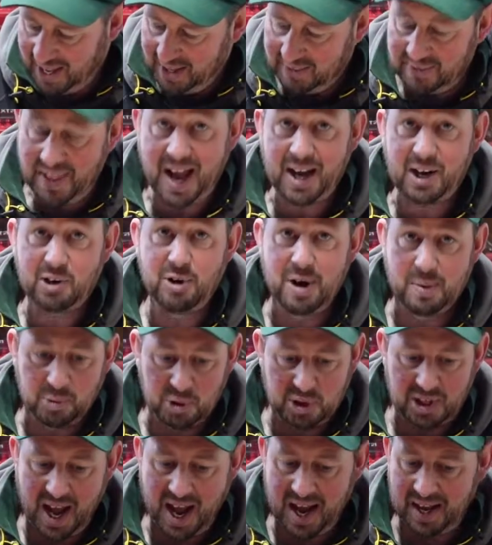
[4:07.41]
That
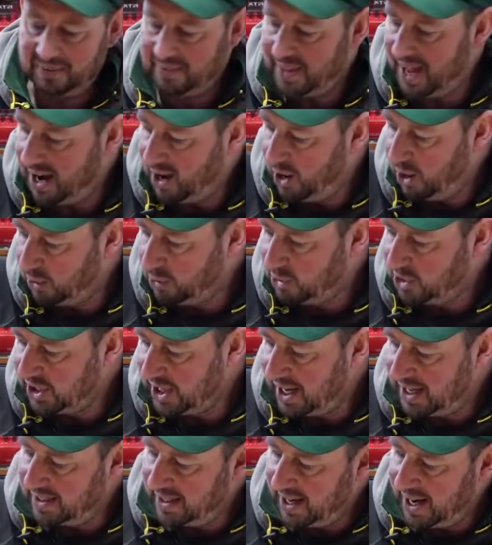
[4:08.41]
grips that holds it
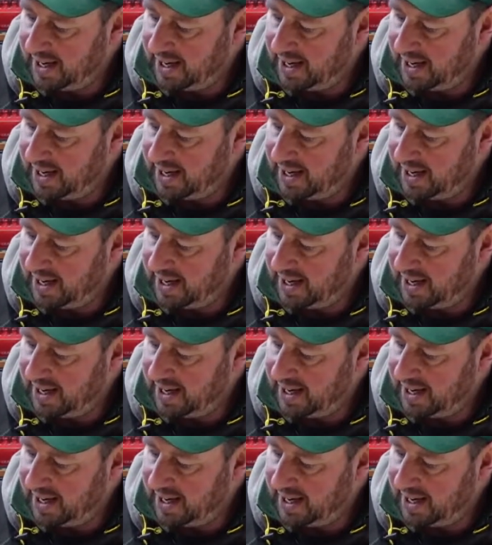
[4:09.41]
in.